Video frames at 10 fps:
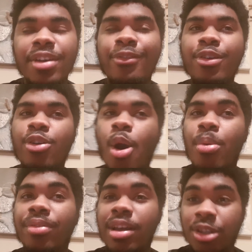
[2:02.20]
if we go
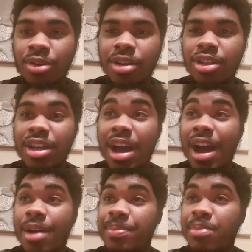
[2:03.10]
with that strategy,
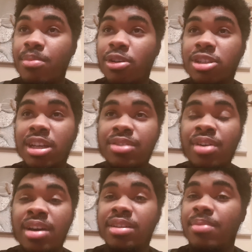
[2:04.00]
I'd be more
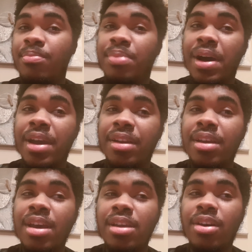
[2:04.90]
satisfied than buying,
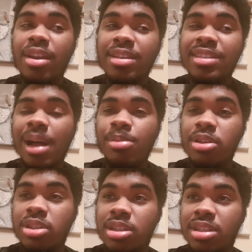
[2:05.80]
an
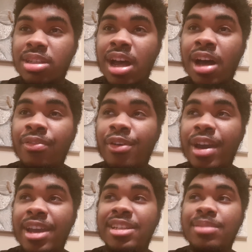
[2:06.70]
established star for
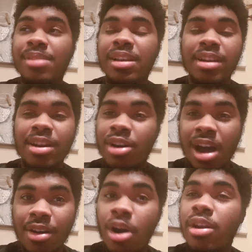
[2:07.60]
80 million and
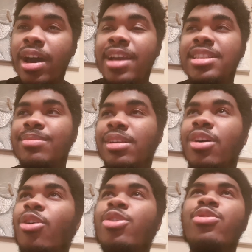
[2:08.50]
or 90 million or
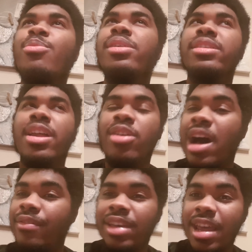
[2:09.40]
100 million. They're not
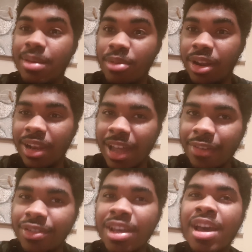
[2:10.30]
having any money
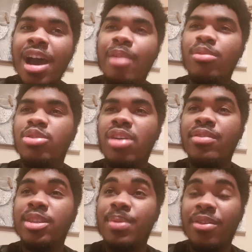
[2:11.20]
left. I'd much rather
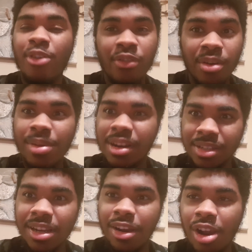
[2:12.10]
spend 35 million,
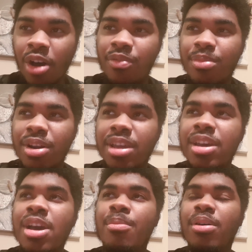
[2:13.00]
still a lot of money.
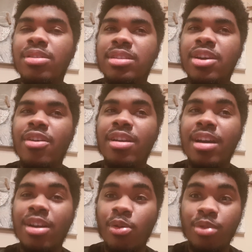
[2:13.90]
But considering that,
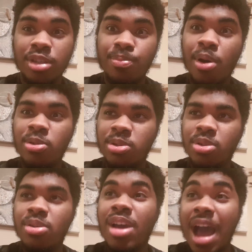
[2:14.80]
we're supposed to
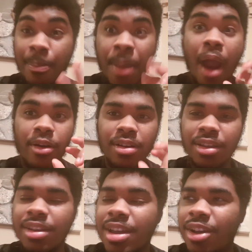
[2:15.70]
apparently
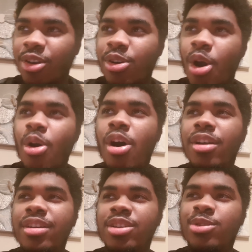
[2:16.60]
go on
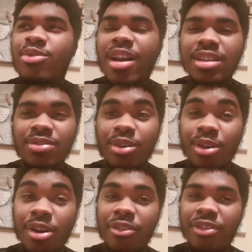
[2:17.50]
the transfer
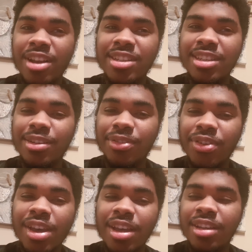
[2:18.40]
offensive
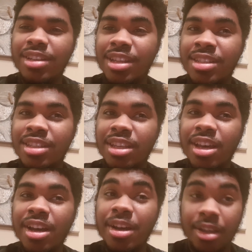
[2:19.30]
this
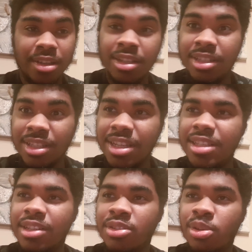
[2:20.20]

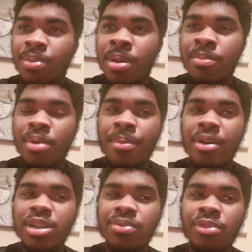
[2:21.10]
season in
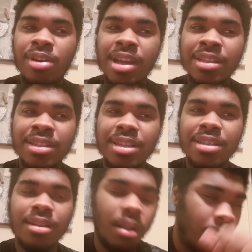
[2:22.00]
preparation for next season.